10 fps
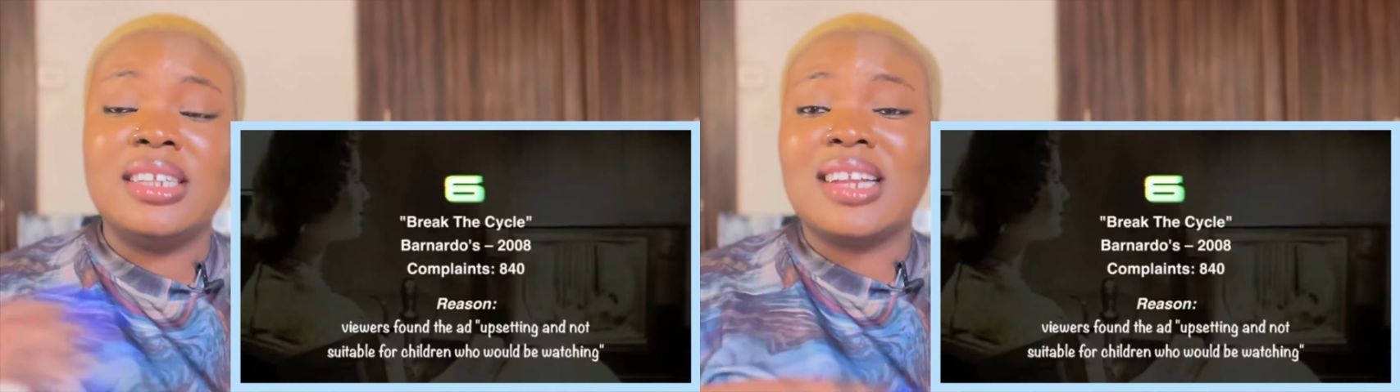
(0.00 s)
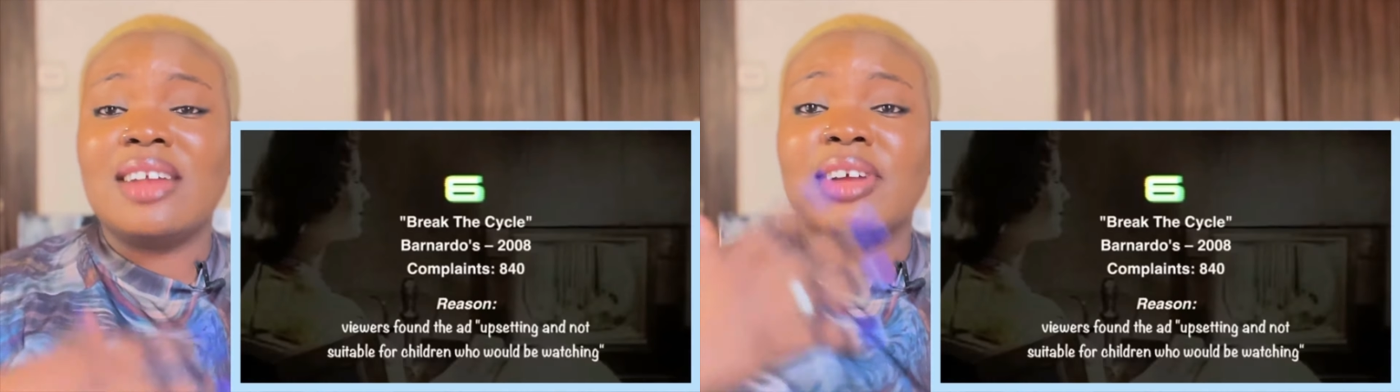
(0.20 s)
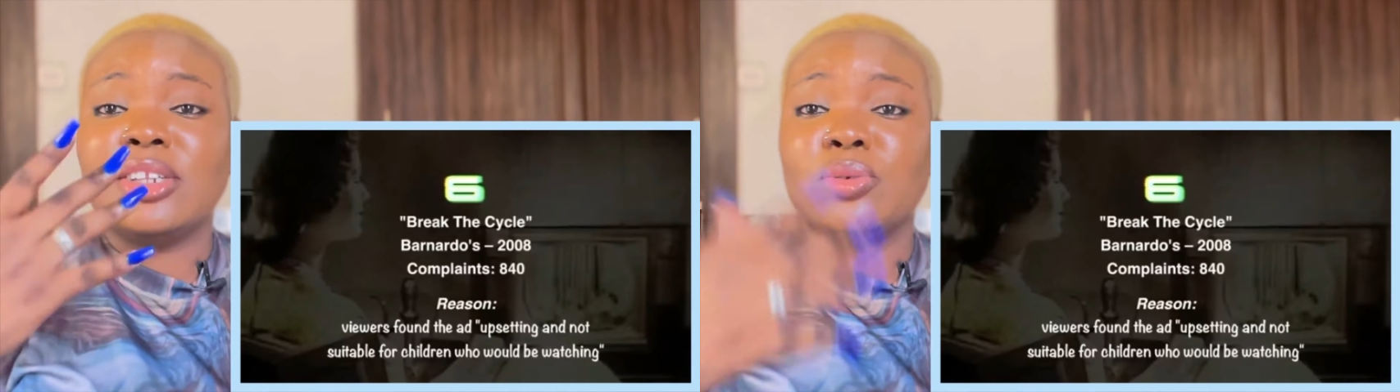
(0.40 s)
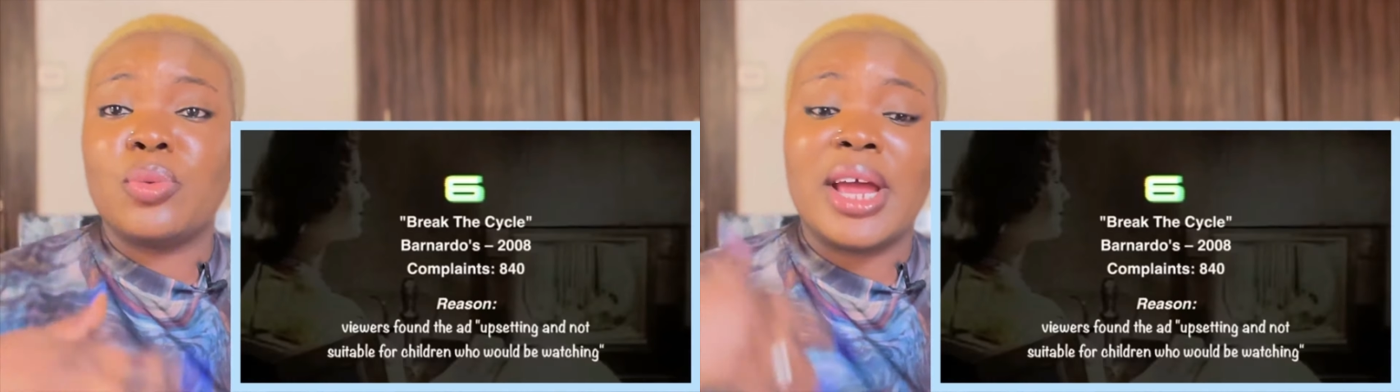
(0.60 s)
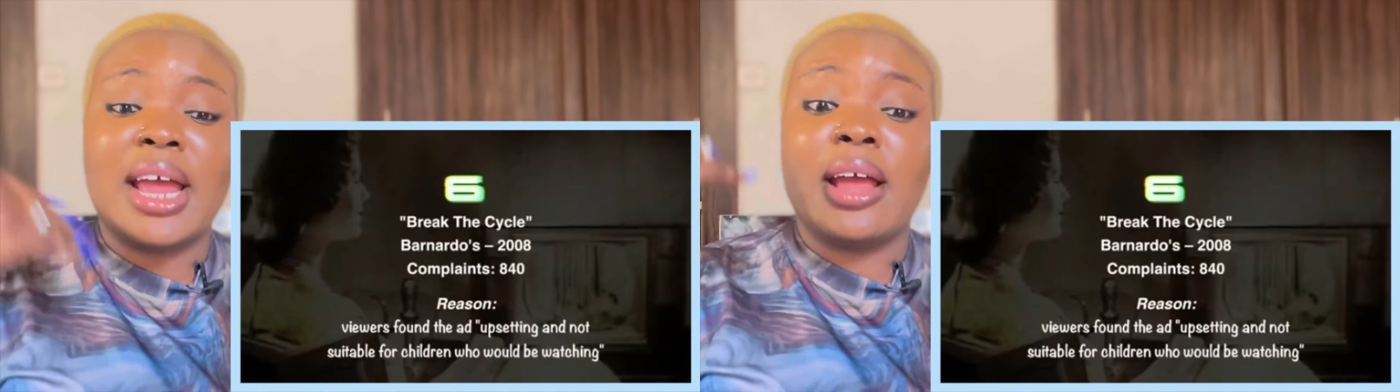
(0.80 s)
these adverts
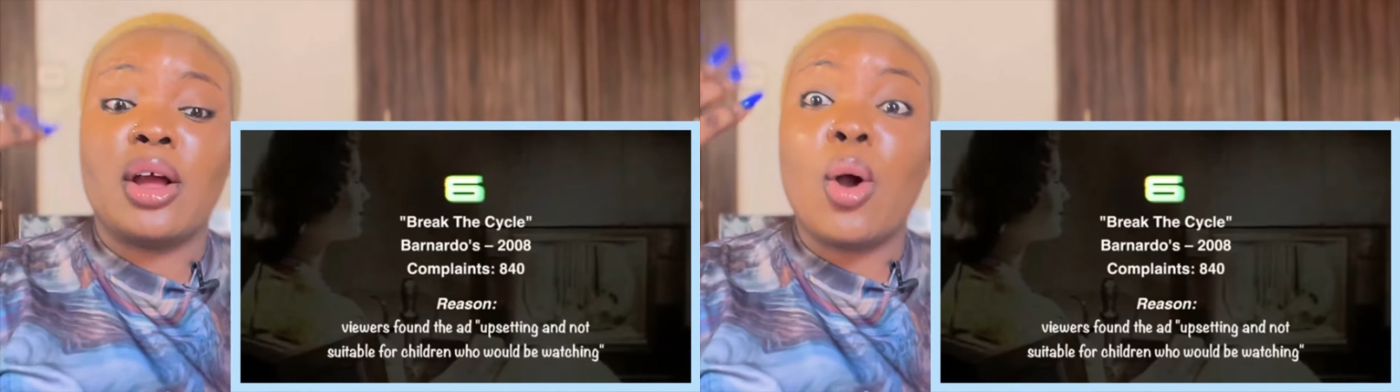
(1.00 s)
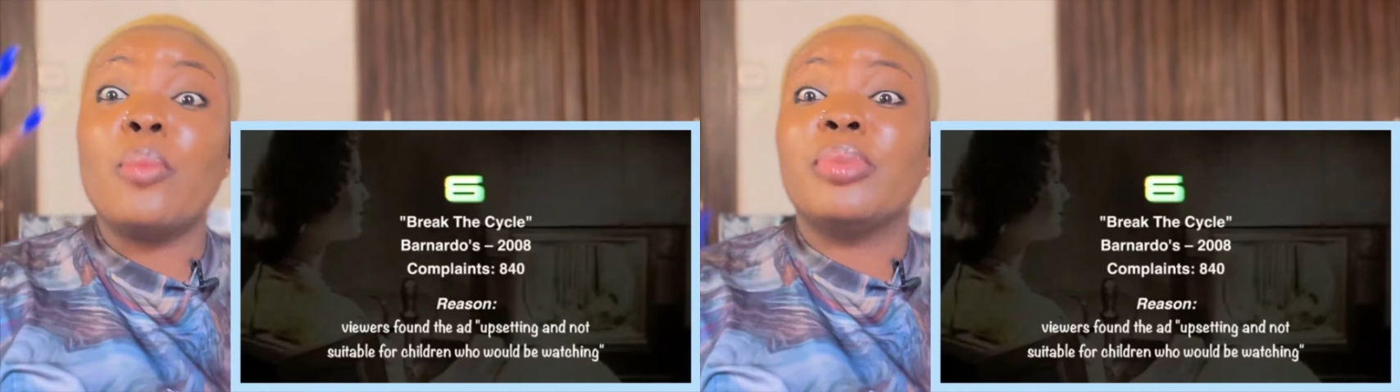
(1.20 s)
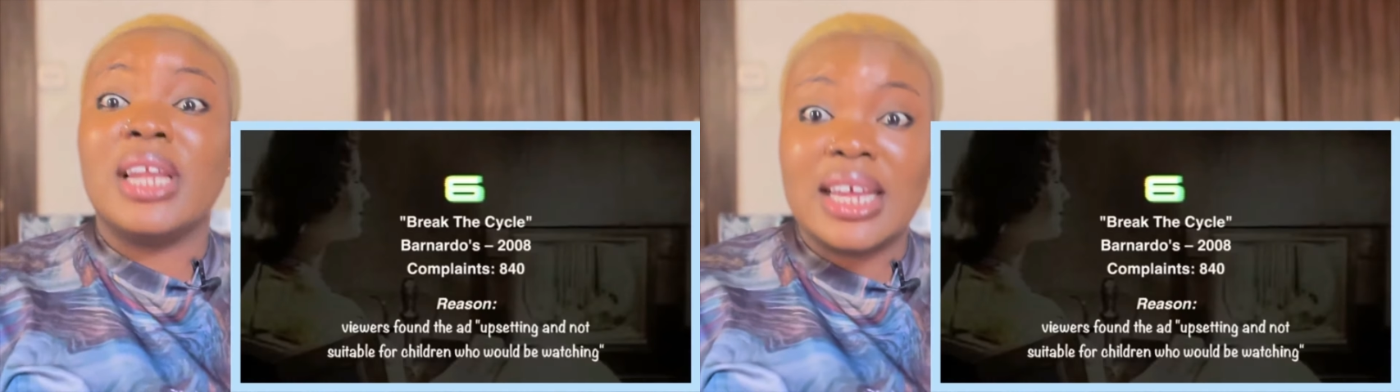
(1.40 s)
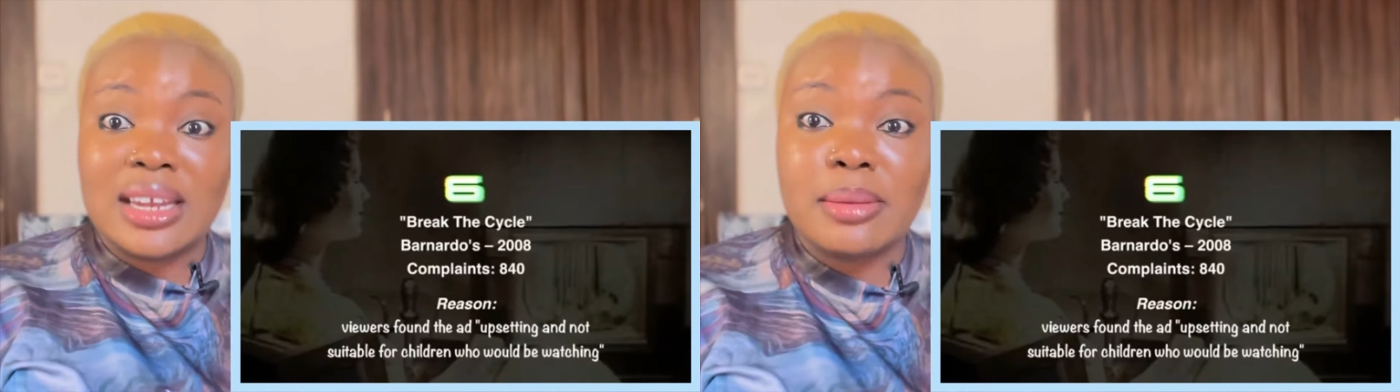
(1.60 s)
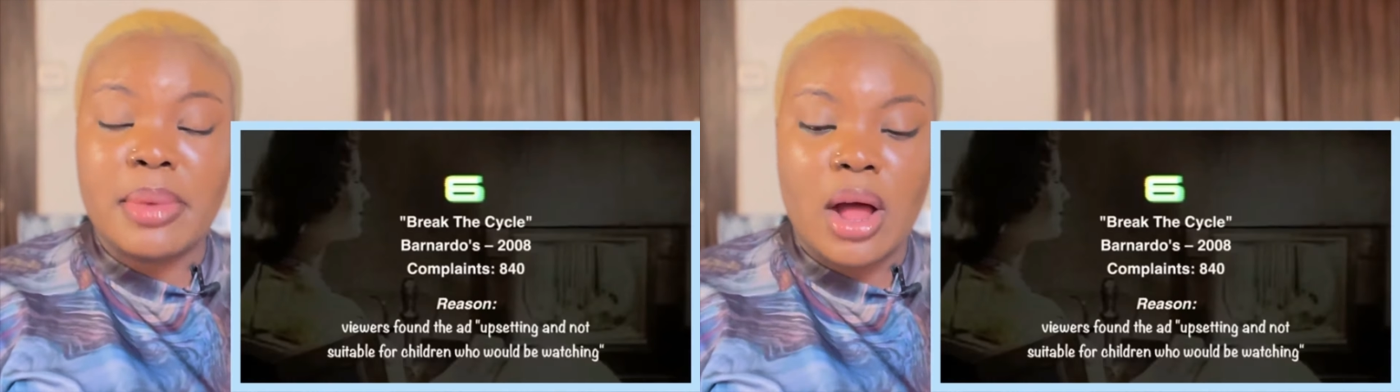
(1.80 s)
were
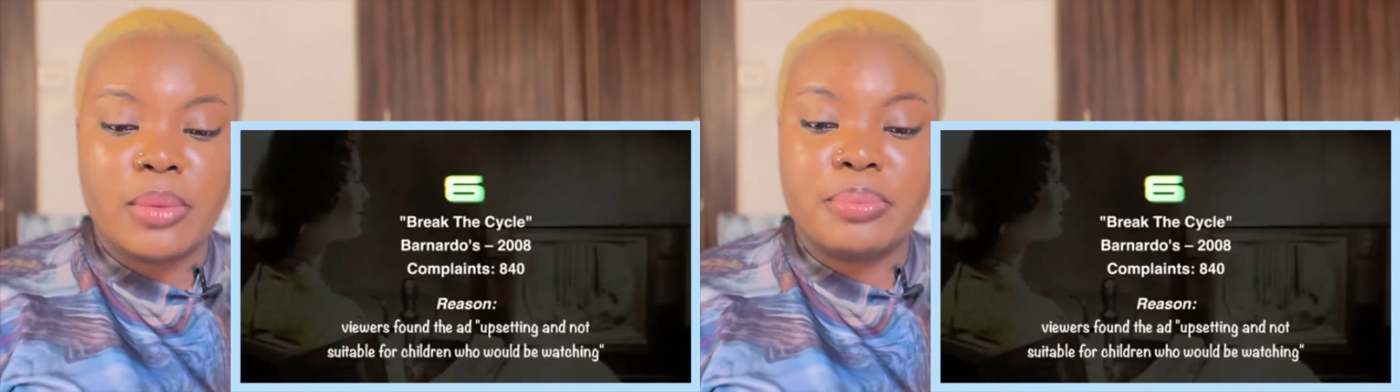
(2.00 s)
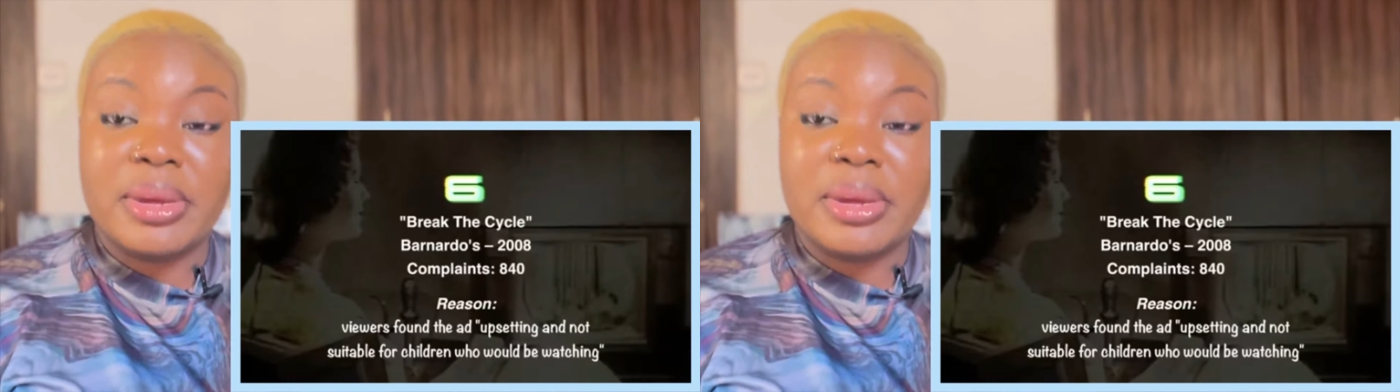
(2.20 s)
complained about.